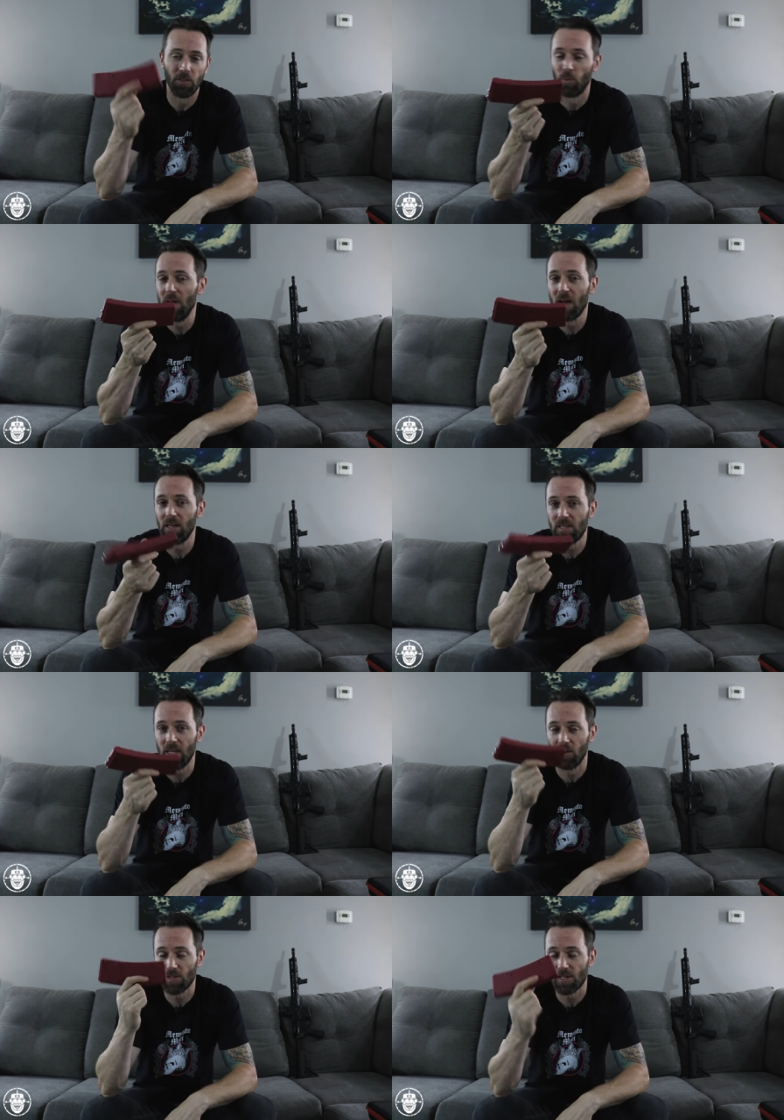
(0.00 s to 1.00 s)

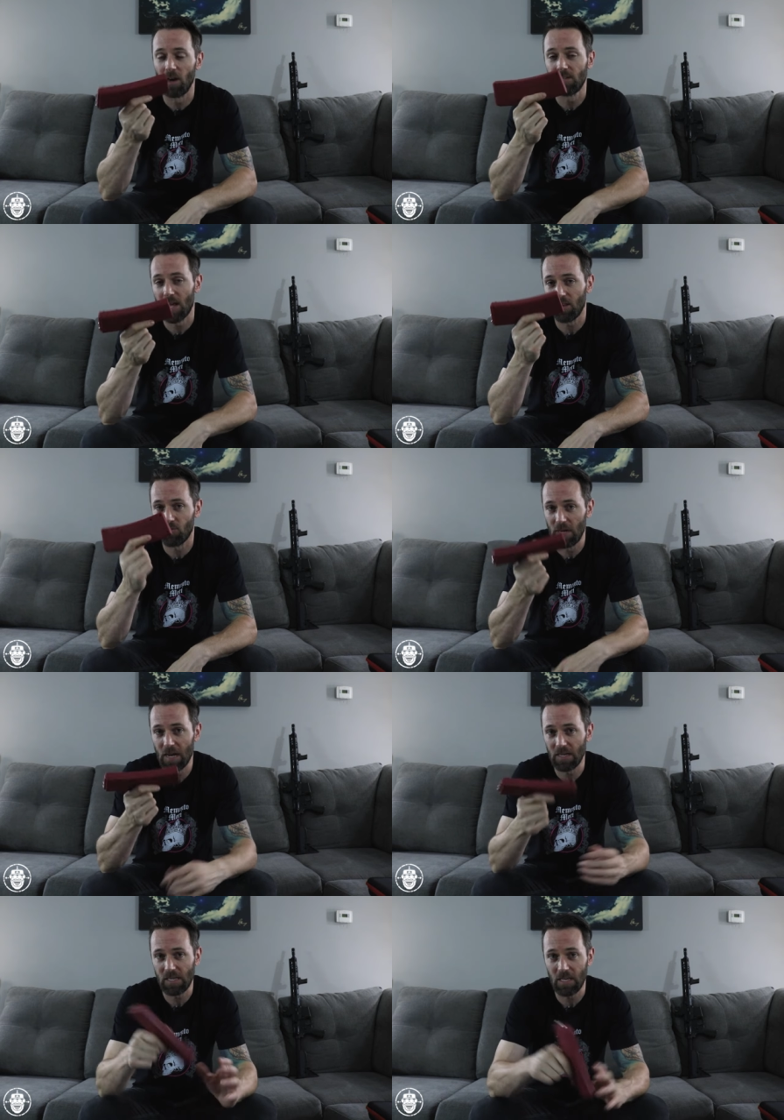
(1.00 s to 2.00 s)
319 or starts at
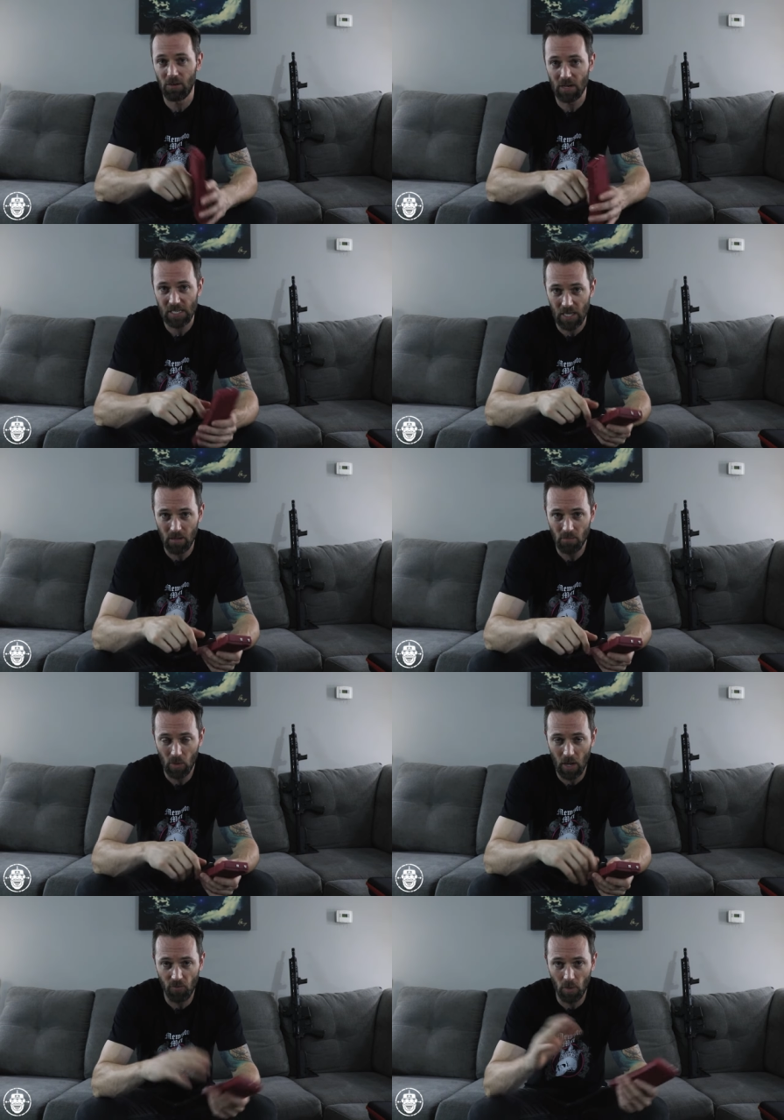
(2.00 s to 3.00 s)
319 USD,
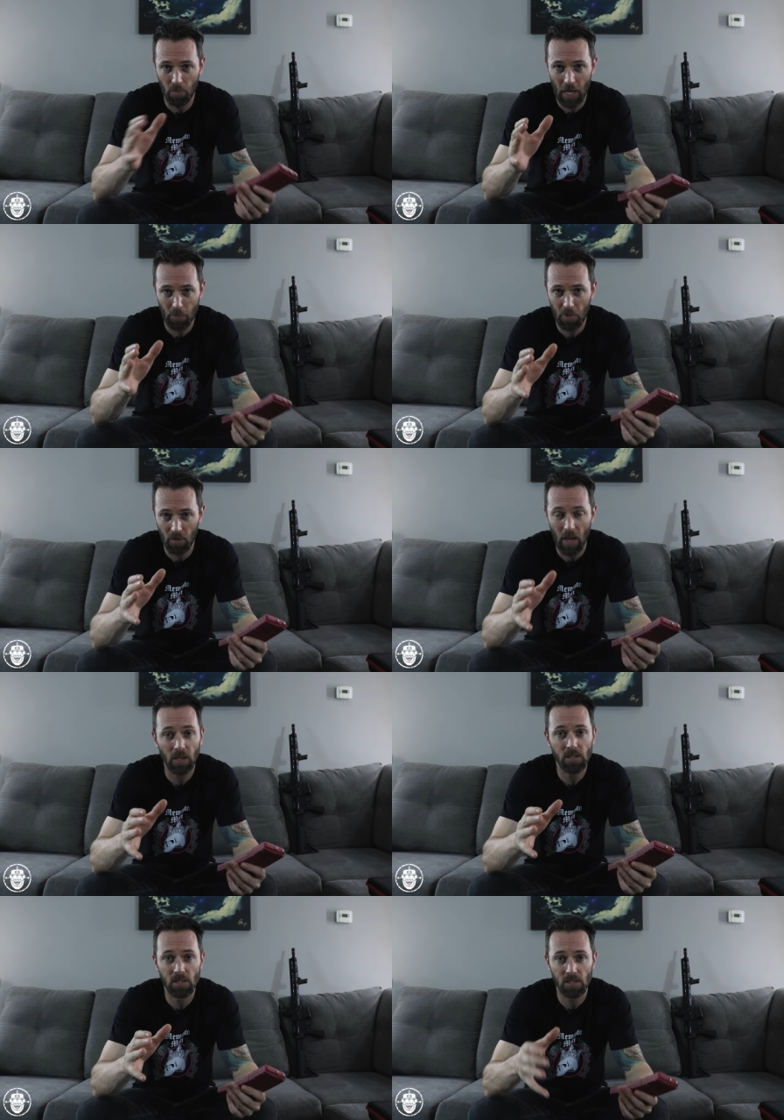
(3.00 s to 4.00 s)
okay, for the Blackbeard
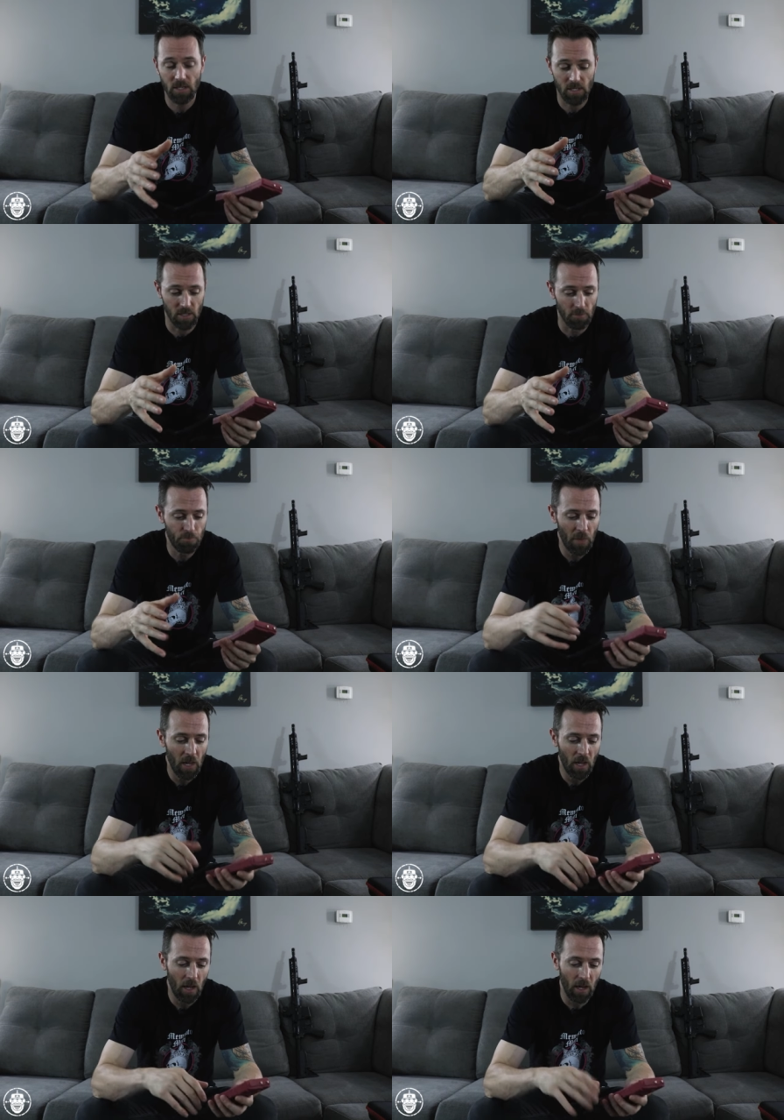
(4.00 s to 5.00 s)
X system.
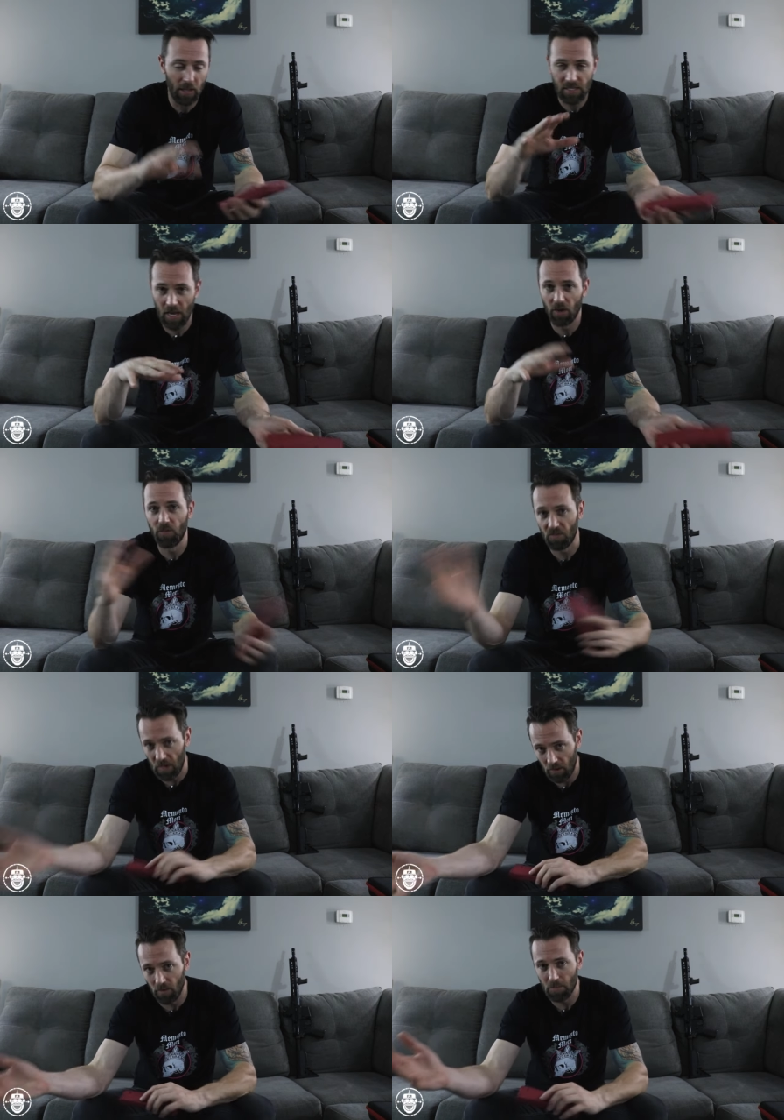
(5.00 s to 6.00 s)
Uh, that's
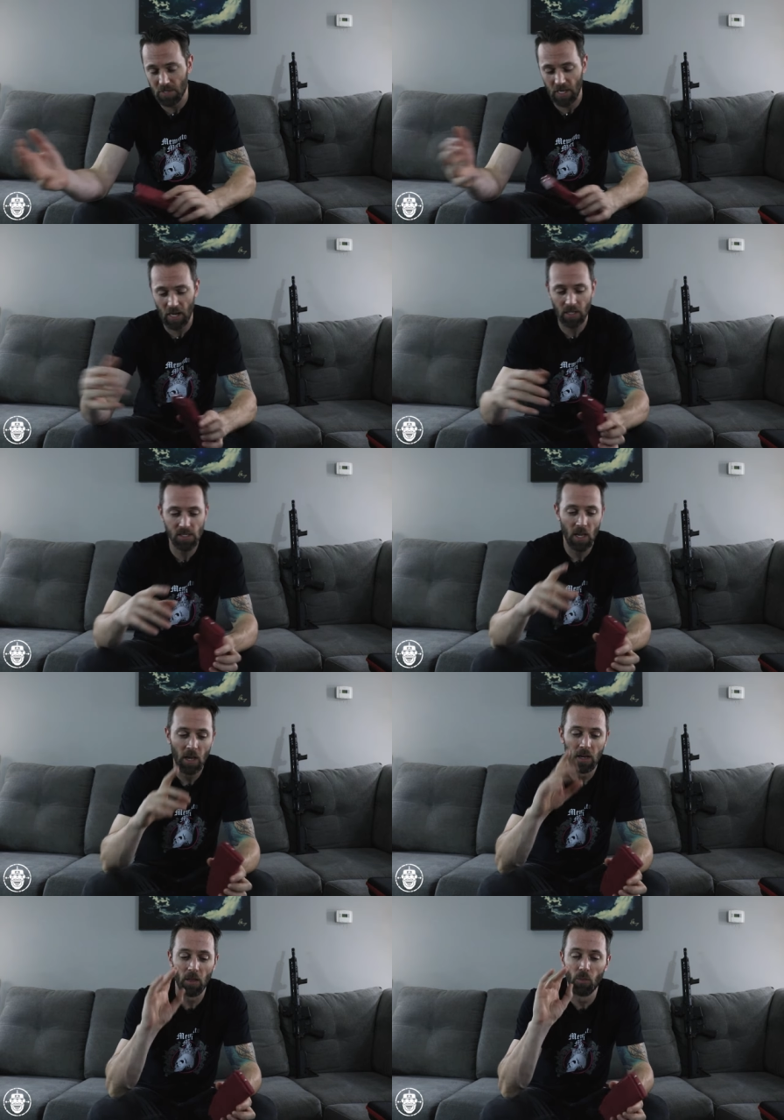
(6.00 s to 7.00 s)
AR15 or MCX.
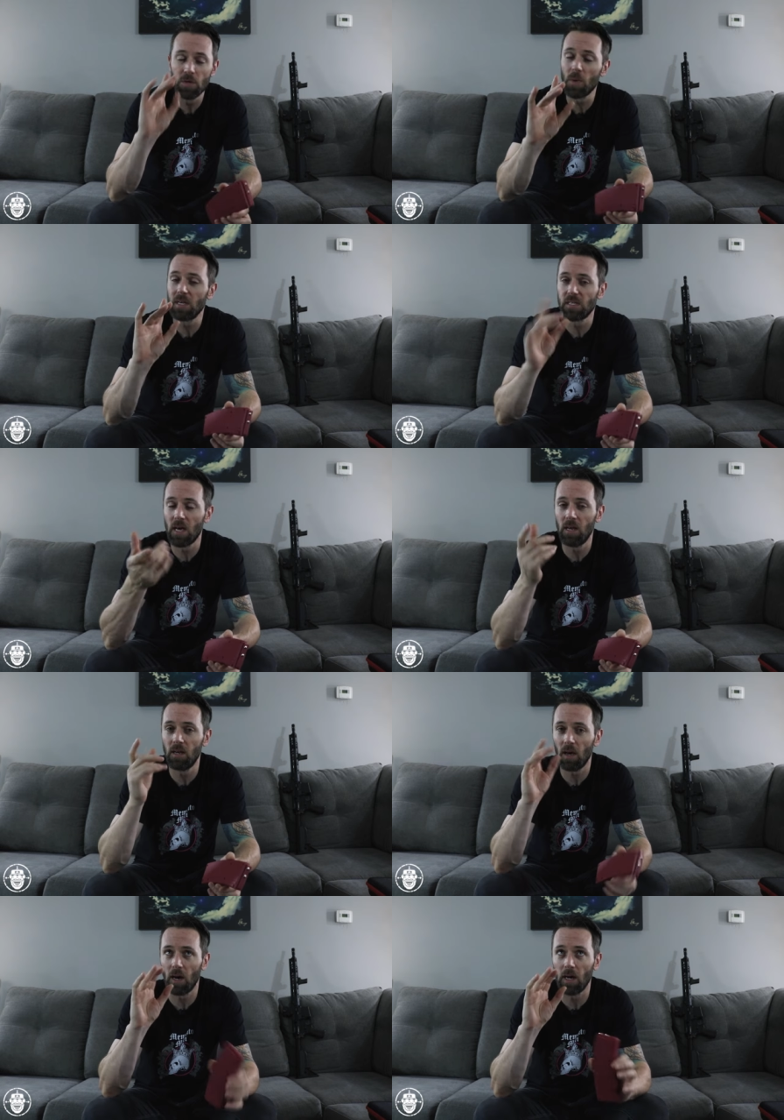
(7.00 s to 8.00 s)
Now, the reason why I
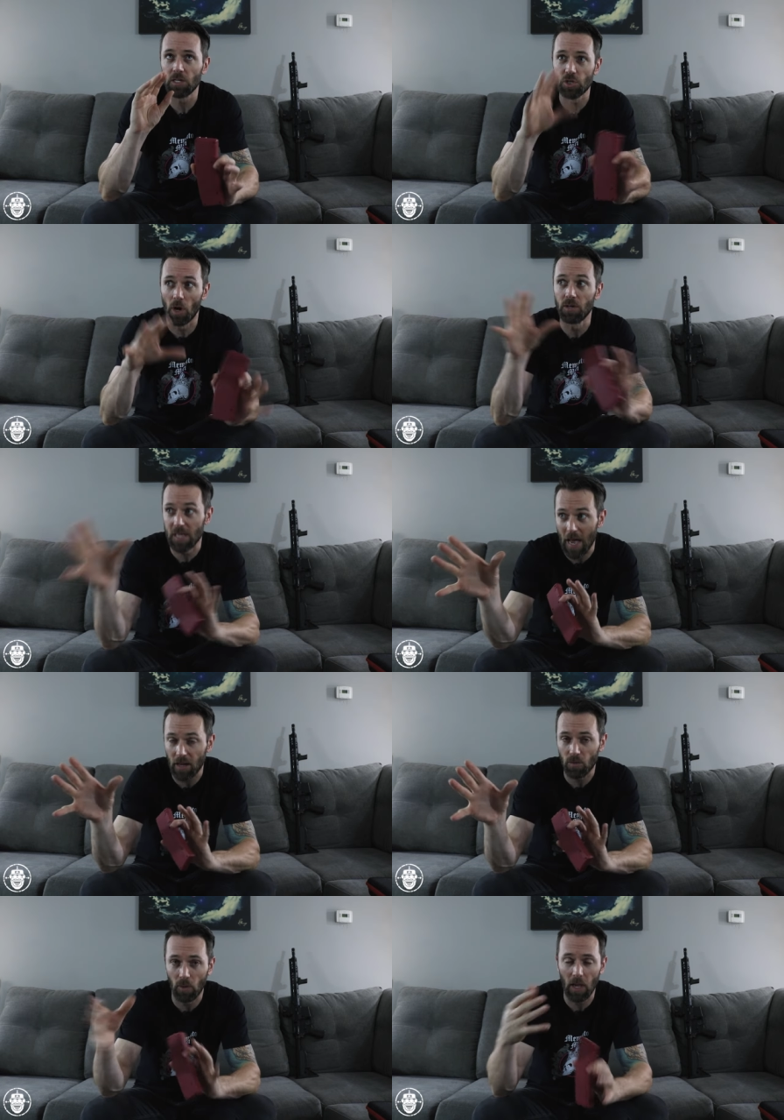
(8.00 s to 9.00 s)
said uh, starts
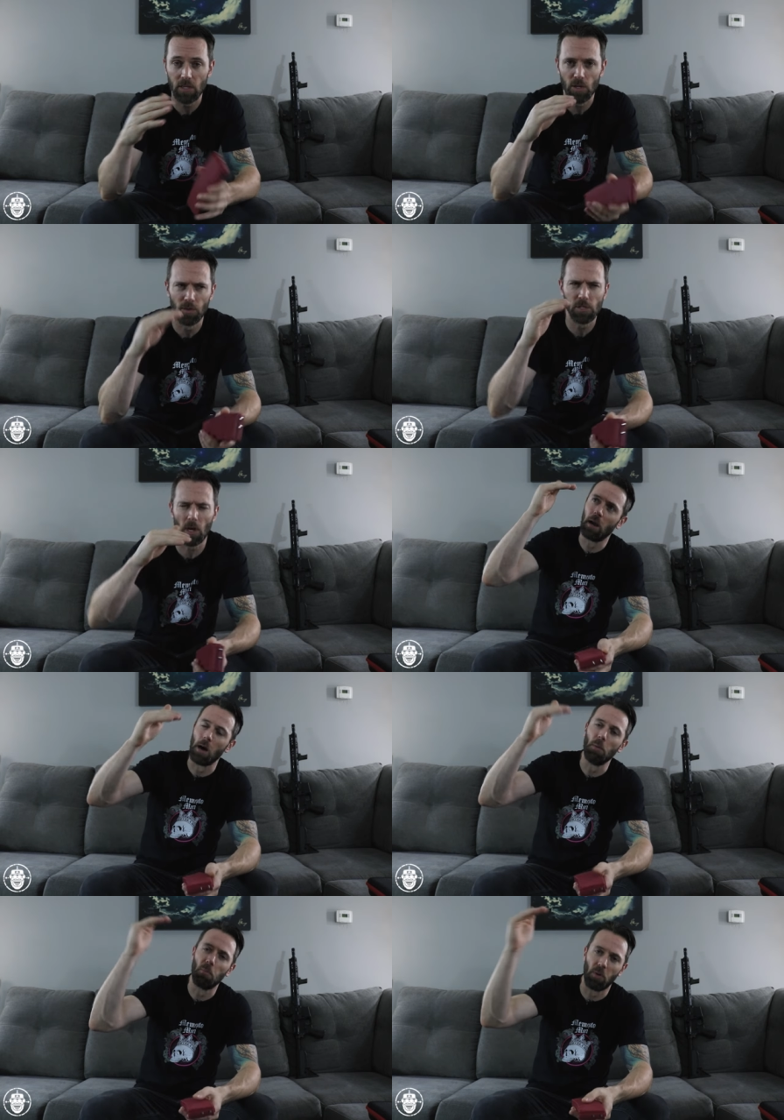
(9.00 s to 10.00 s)
at, okay, so there's a
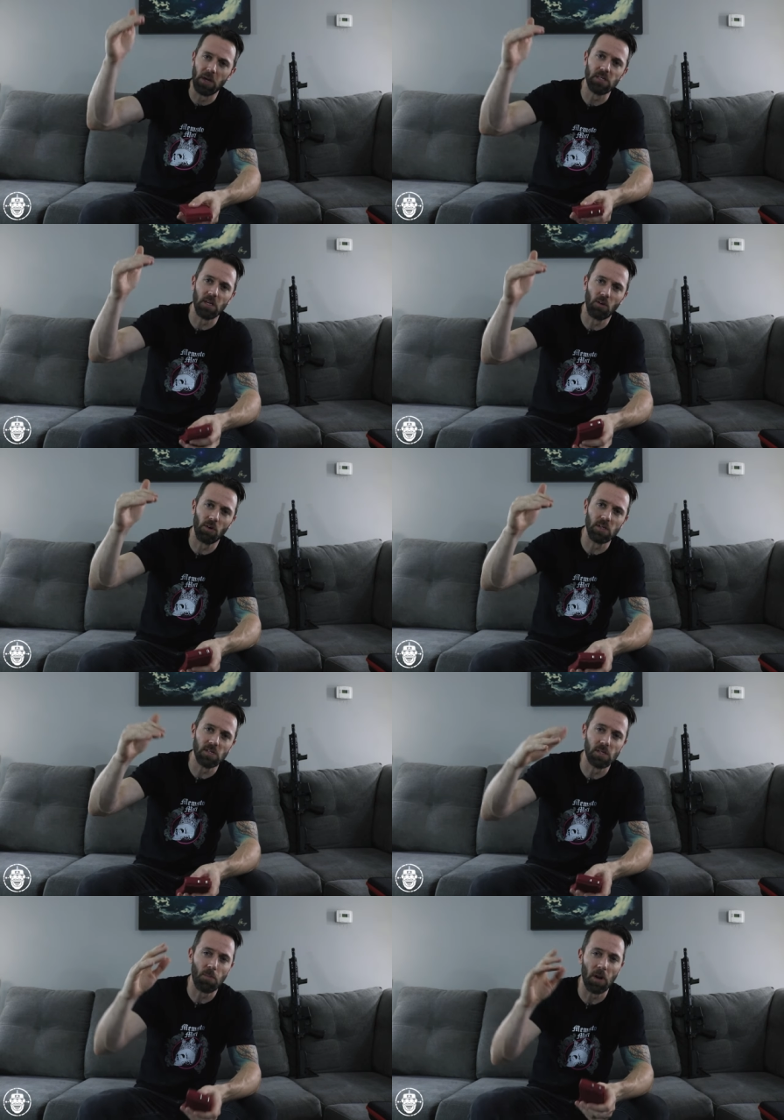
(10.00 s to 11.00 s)
couple price
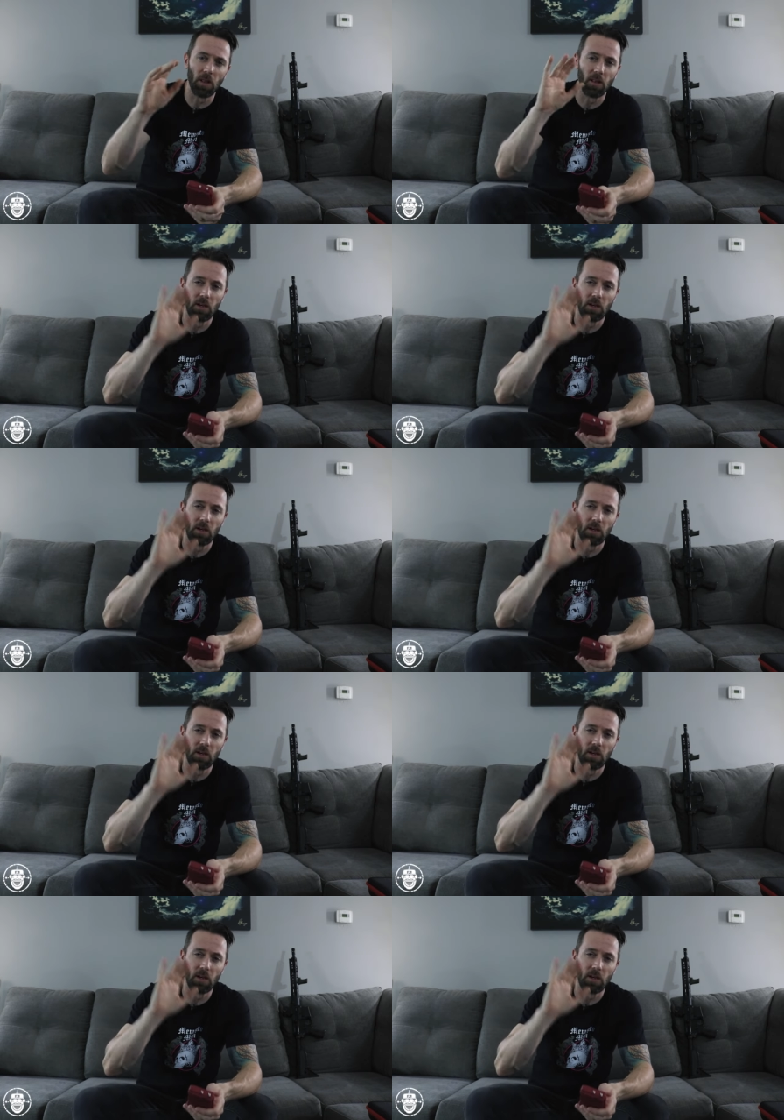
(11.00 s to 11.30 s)
increases depending on the